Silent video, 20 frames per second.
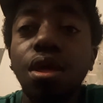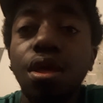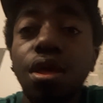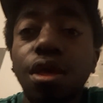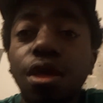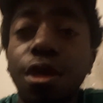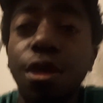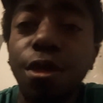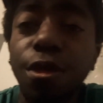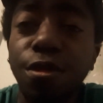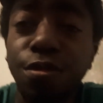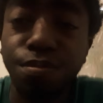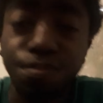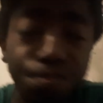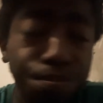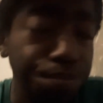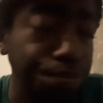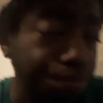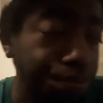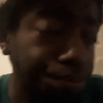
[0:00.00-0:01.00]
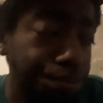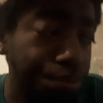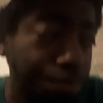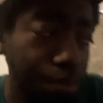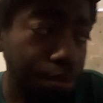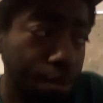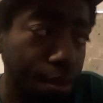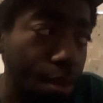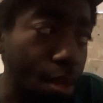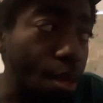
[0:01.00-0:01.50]
And
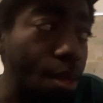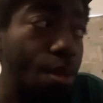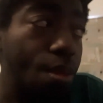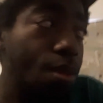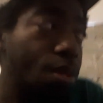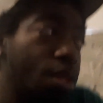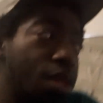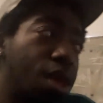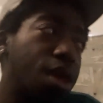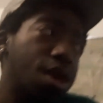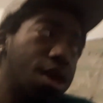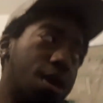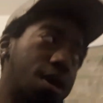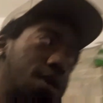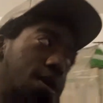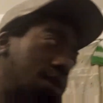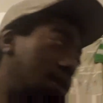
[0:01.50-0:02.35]
yeah.